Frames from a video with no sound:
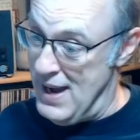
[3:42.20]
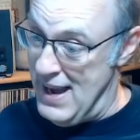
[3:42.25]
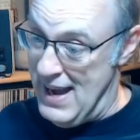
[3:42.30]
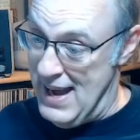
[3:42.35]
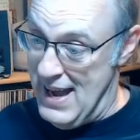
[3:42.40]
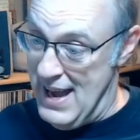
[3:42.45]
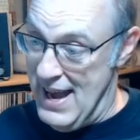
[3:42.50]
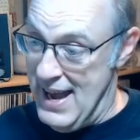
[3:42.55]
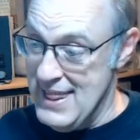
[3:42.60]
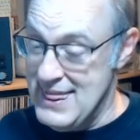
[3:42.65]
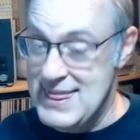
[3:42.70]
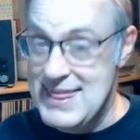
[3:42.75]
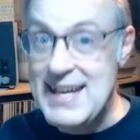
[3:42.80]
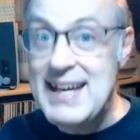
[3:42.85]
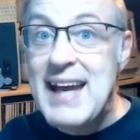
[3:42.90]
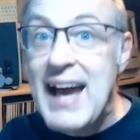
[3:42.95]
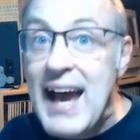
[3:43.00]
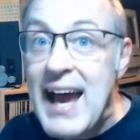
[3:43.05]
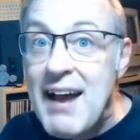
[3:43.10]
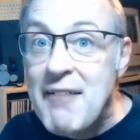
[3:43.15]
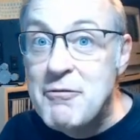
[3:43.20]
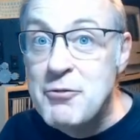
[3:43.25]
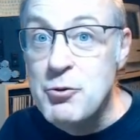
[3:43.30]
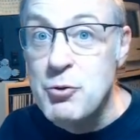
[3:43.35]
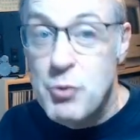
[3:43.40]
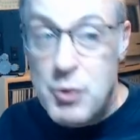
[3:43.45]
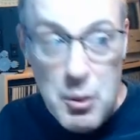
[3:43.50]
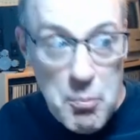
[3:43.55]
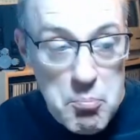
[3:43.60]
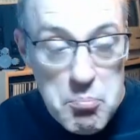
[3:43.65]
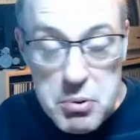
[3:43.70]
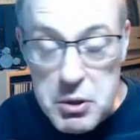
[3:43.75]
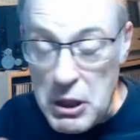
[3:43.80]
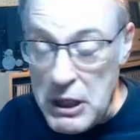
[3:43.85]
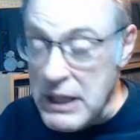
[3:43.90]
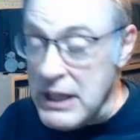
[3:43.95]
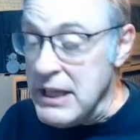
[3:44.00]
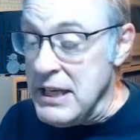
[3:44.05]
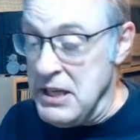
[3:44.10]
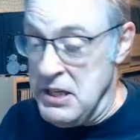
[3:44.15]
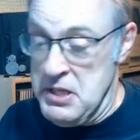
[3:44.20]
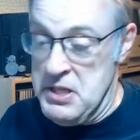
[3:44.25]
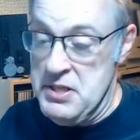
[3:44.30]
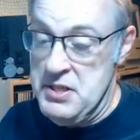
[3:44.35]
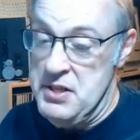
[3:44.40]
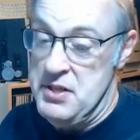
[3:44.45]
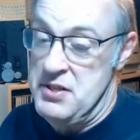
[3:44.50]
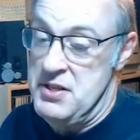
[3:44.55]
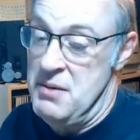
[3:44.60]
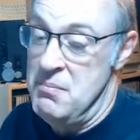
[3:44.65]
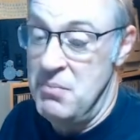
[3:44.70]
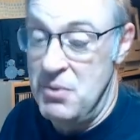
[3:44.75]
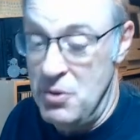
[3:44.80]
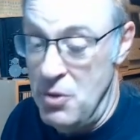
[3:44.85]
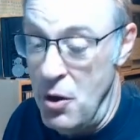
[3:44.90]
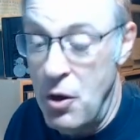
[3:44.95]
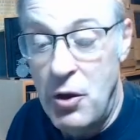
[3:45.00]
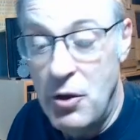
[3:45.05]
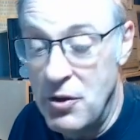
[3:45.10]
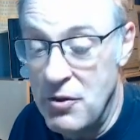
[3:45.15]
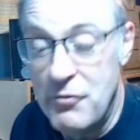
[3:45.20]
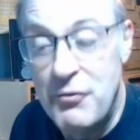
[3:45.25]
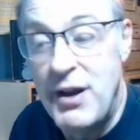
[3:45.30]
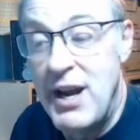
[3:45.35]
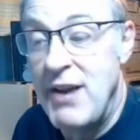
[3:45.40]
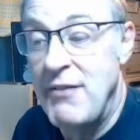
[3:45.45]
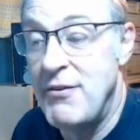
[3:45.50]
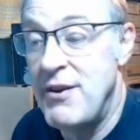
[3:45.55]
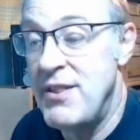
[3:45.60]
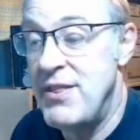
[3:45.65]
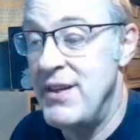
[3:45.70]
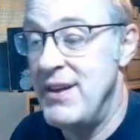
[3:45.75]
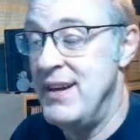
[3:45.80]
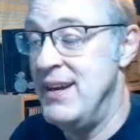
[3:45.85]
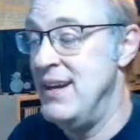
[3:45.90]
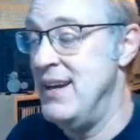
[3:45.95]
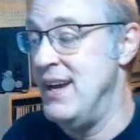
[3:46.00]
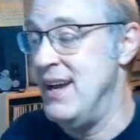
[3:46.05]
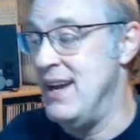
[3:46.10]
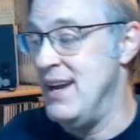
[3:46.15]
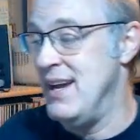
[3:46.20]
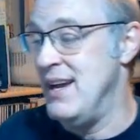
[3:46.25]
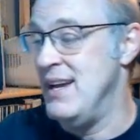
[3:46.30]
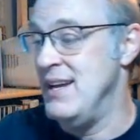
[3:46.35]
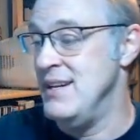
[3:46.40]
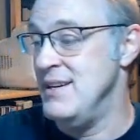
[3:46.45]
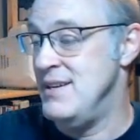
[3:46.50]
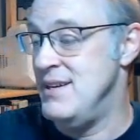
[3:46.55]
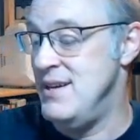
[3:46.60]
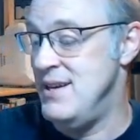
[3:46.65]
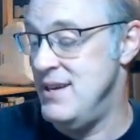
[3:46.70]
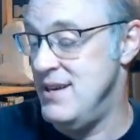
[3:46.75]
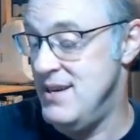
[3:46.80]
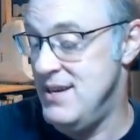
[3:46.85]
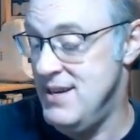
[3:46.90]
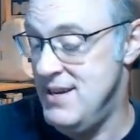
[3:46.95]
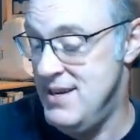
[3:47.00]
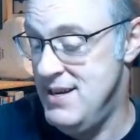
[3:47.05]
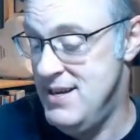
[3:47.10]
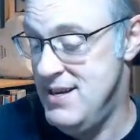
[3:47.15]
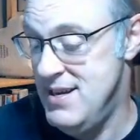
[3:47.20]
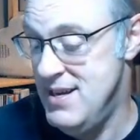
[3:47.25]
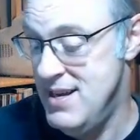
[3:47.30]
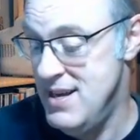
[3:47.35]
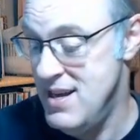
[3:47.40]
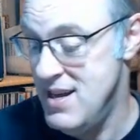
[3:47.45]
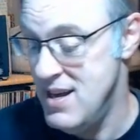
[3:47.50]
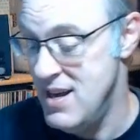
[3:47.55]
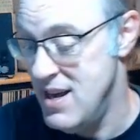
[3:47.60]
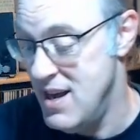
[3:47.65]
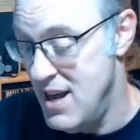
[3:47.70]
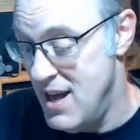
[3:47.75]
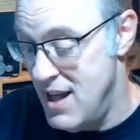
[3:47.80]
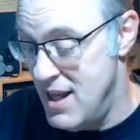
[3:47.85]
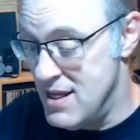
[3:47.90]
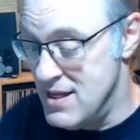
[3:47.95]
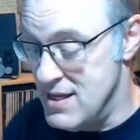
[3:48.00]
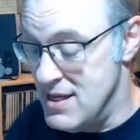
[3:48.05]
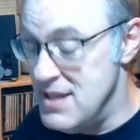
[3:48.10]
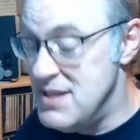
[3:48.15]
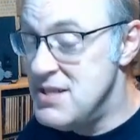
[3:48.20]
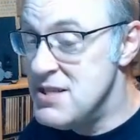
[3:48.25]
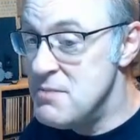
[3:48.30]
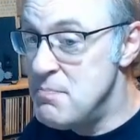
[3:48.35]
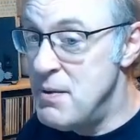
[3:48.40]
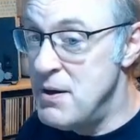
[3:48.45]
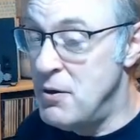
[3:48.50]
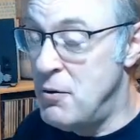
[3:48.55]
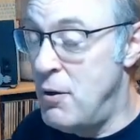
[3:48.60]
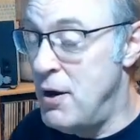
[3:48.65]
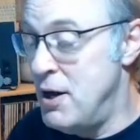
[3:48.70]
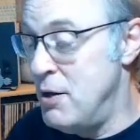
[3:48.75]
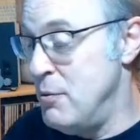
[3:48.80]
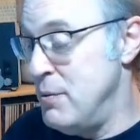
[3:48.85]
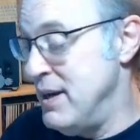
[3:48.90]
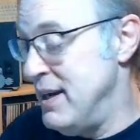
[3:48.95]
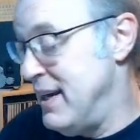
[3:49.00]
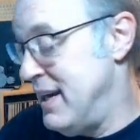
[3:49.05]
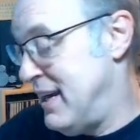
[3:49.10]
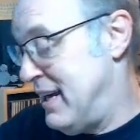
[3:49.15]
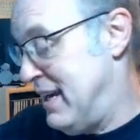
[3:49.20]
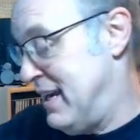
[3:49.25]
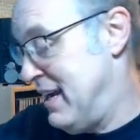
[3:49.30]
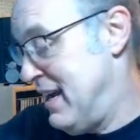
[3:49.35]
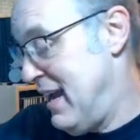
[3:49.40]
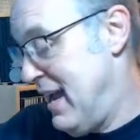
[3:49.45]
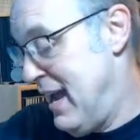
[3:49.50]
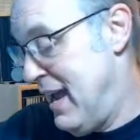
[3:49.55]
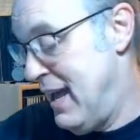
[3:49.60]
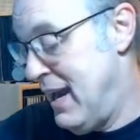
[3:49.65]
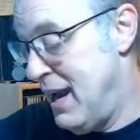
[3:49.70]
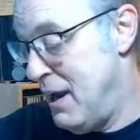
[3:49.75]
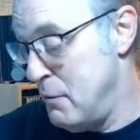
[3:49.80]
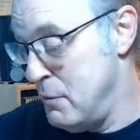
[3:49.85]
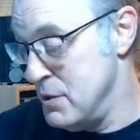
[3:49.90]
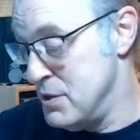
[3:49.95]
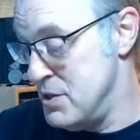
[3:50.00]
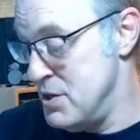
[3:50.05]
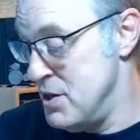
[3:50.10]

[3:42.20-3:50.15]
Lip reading: I think I have to completely disassemble all of everything, and this has been quite a week, and I was